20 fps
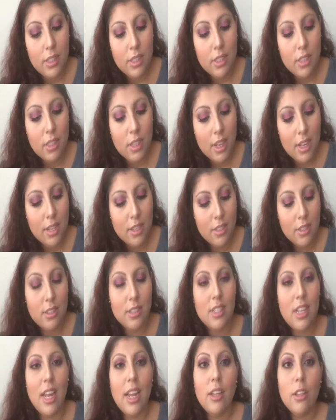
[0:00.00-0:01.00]
it does
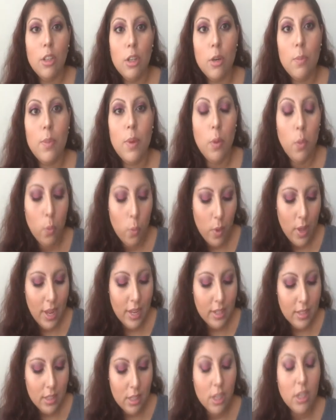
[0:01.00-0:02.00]
stay a little bit
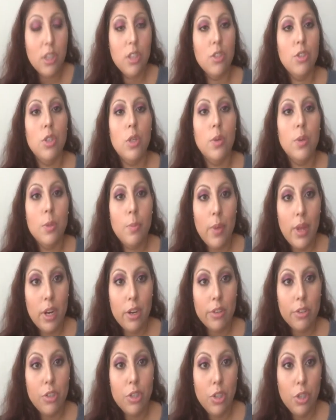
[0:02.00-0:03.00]
wet, so it's
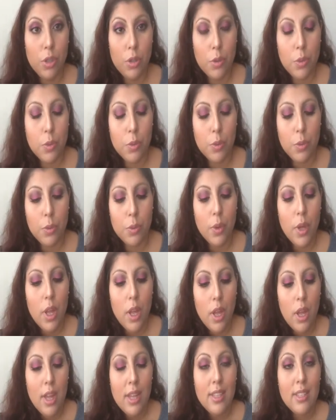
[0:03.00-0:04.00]
better to
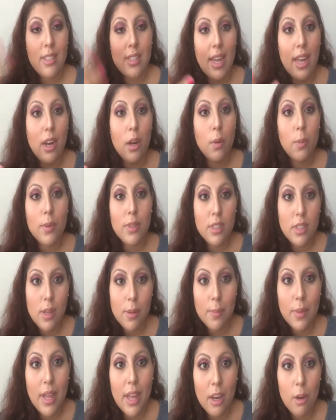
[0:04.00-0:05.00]
set it with
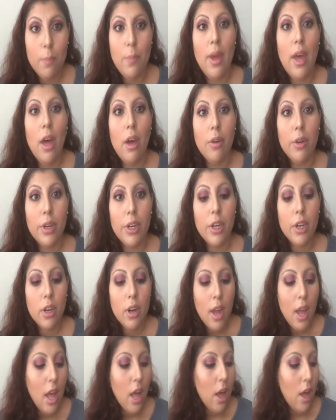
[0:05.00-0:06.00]
some kind of
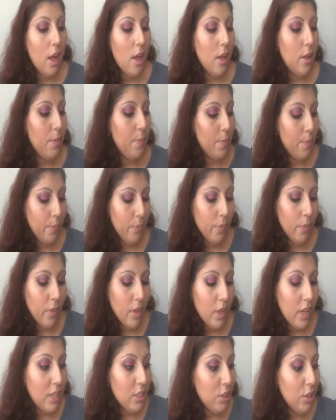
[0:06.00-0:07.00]
powder.
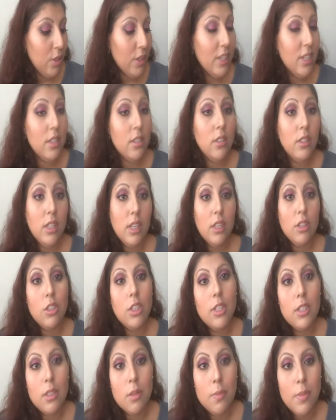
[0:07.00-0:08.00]
As you're gonna see
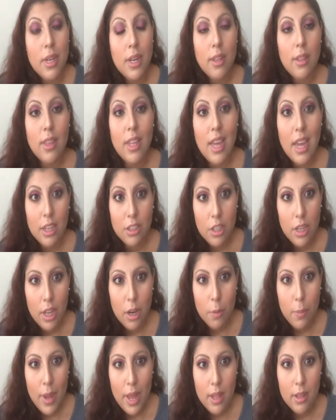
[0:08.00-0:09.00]
in just a minute, the
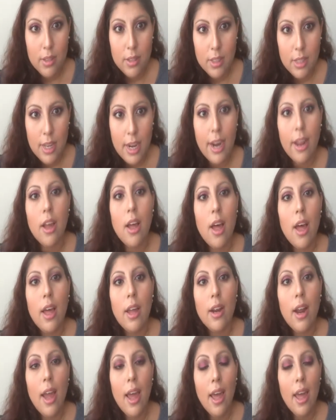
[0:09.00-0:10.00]
eyeshadow palettes that I
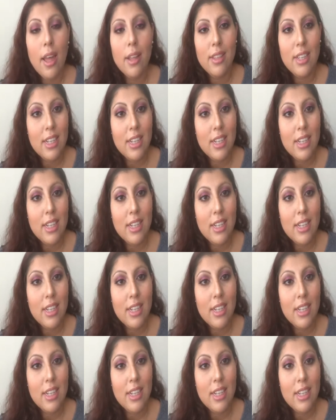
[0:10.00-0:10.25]
got